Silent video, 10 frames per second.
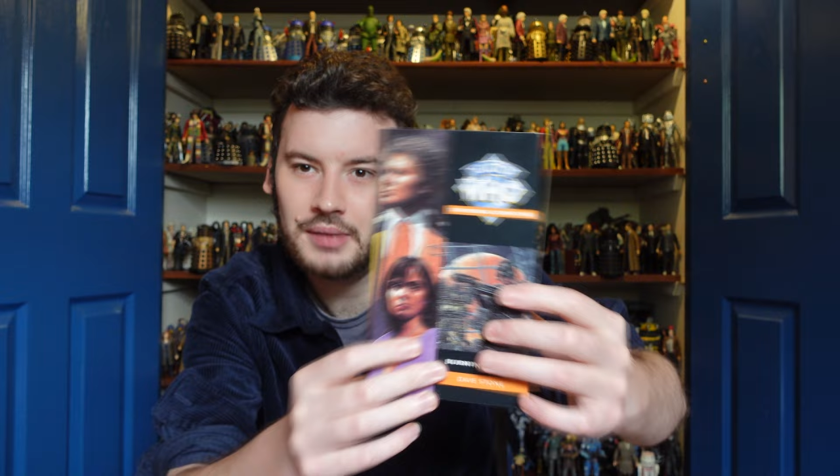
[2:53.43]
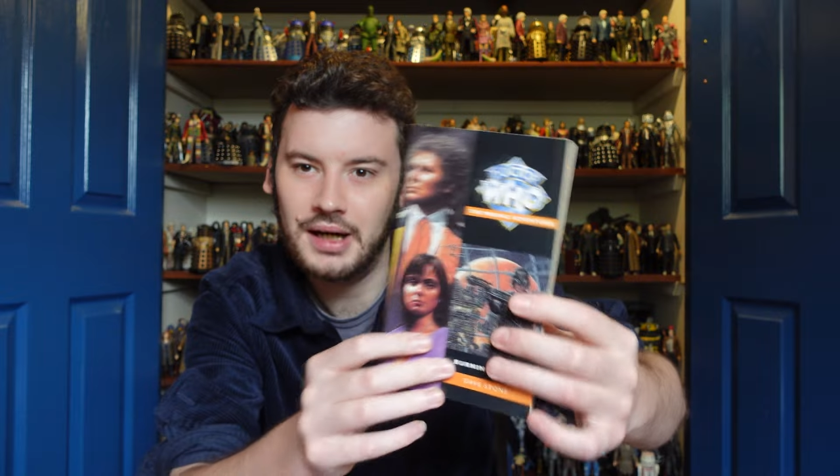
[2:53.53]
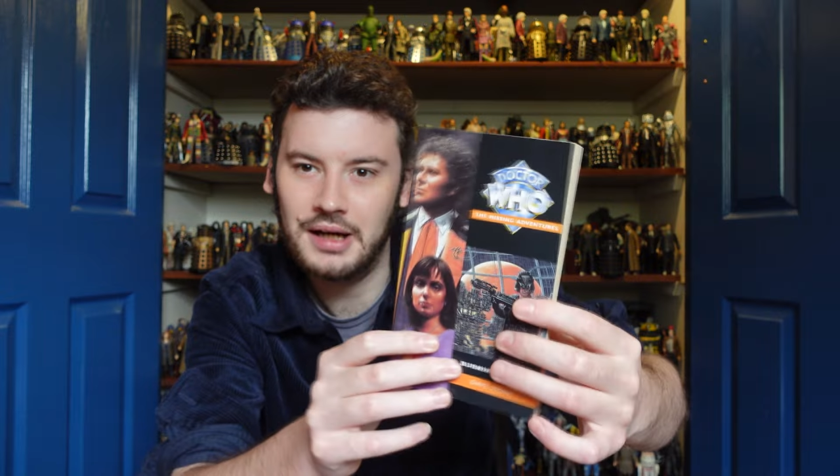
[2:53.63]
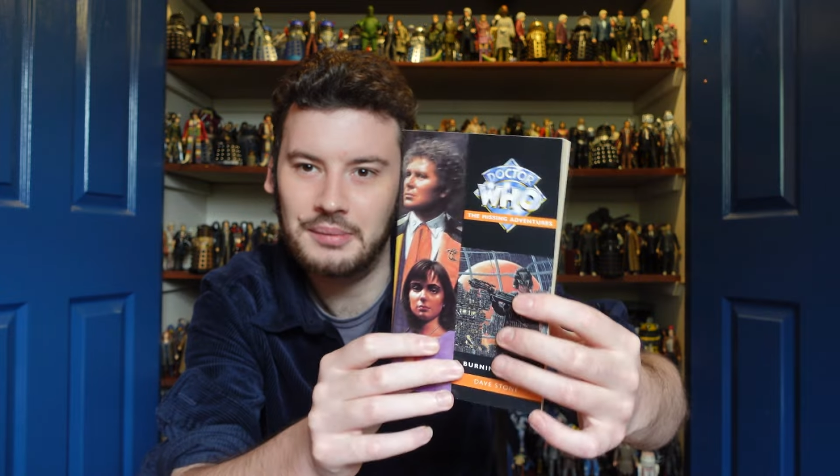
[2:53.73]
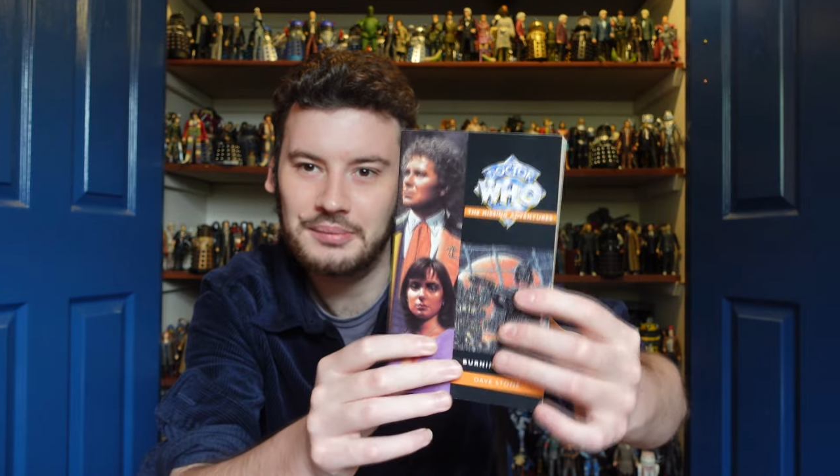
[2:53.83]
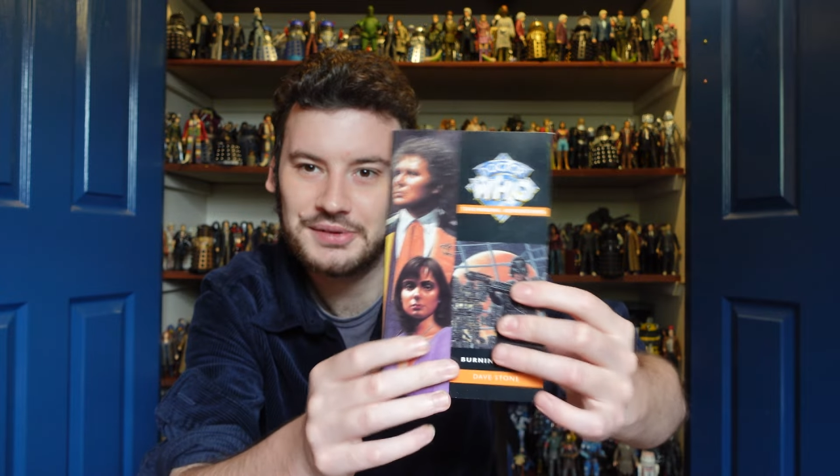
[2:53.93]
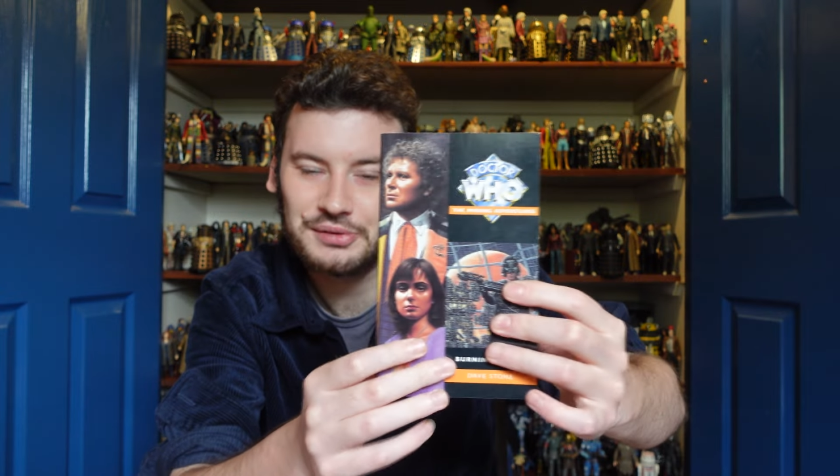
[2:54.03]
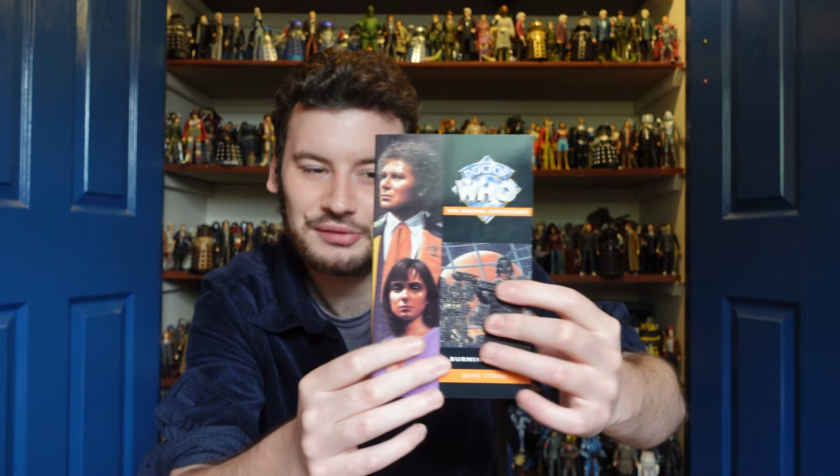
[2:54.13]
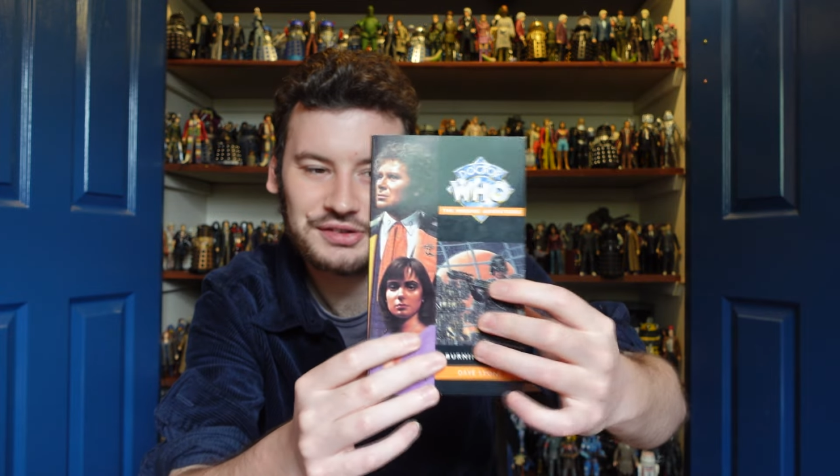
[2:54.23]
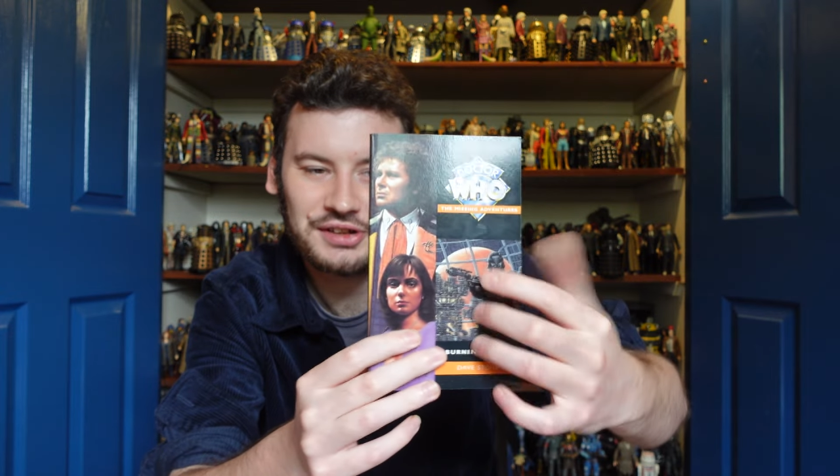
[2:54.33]
um,
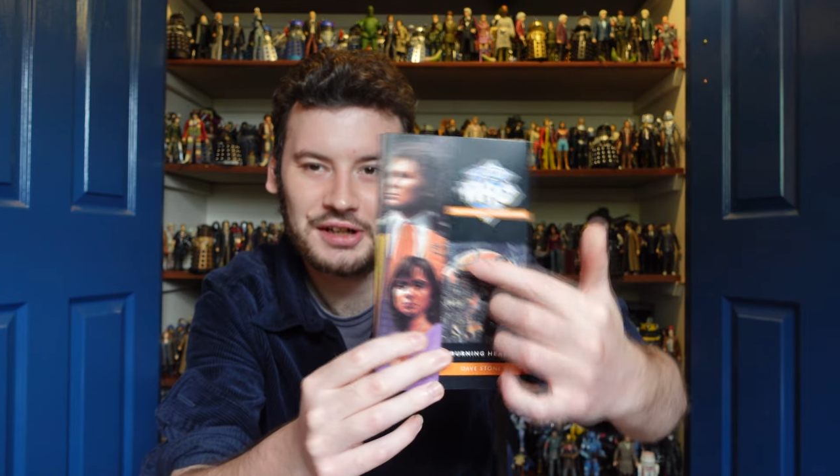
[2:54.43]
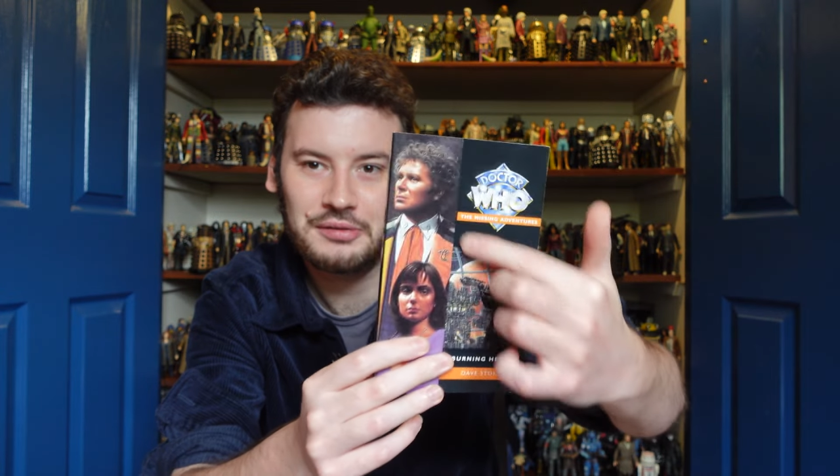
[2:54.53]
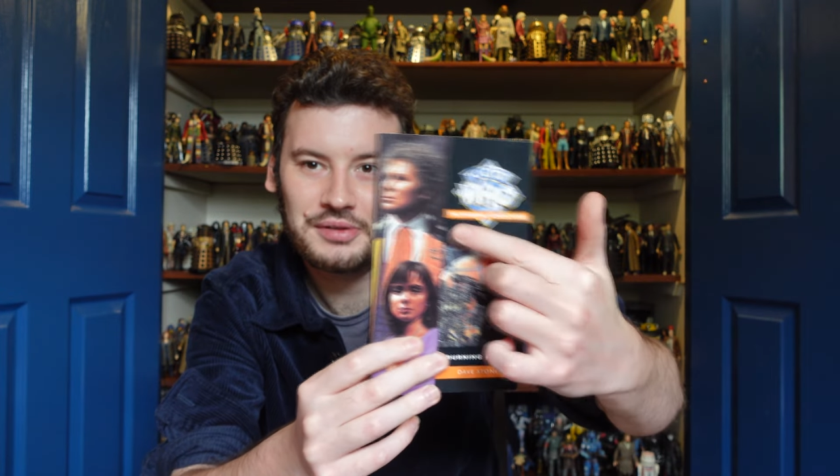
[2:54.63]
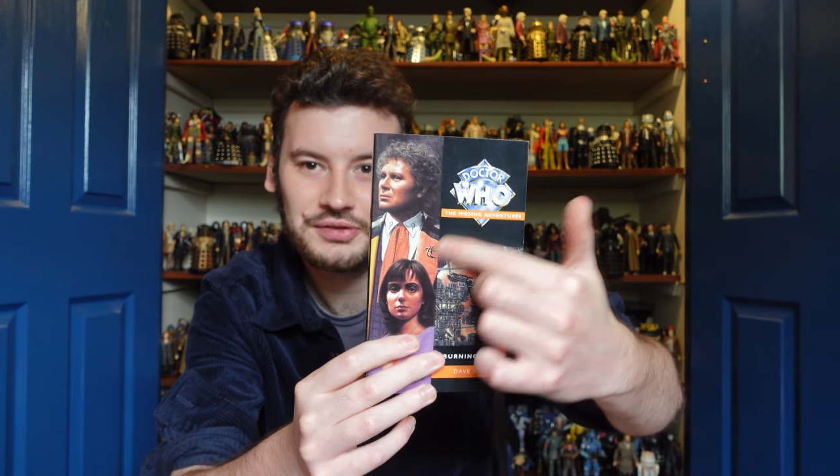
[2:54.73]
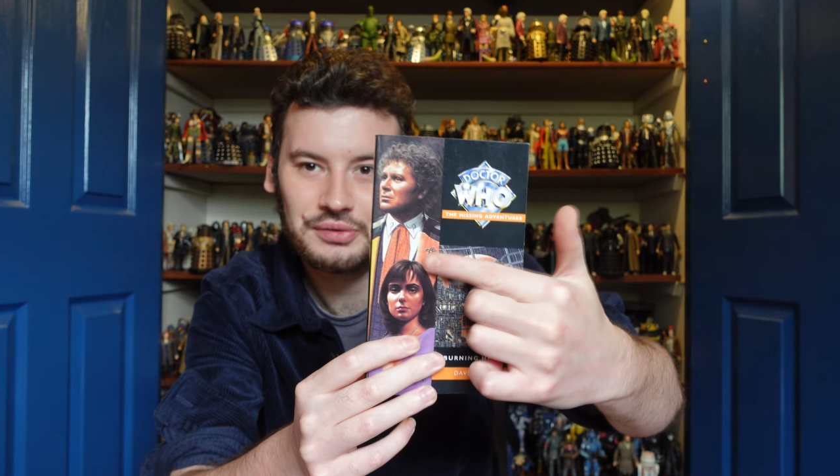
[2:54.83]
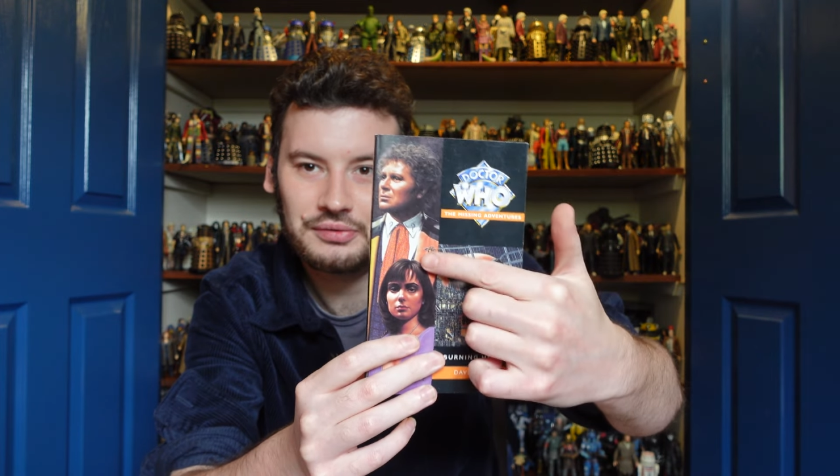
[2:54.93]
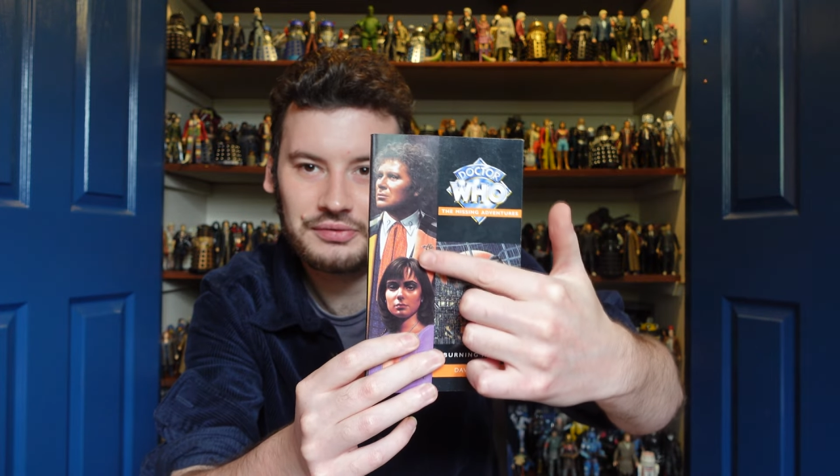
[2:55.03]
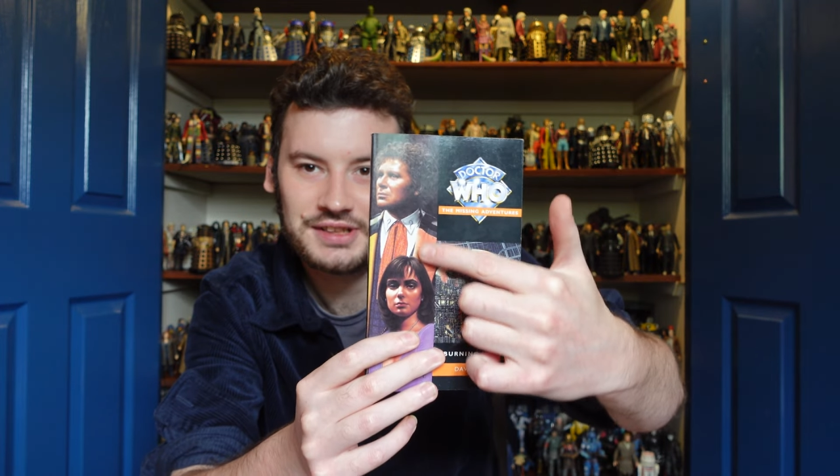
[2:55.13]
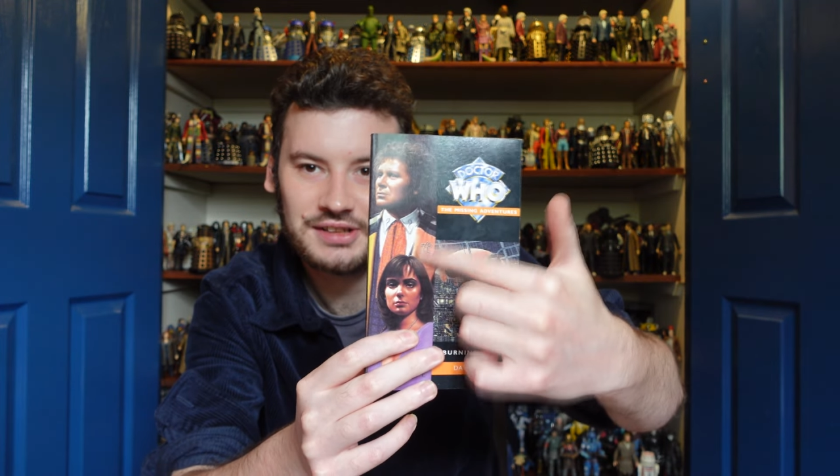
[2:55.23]
sort of style with sort of the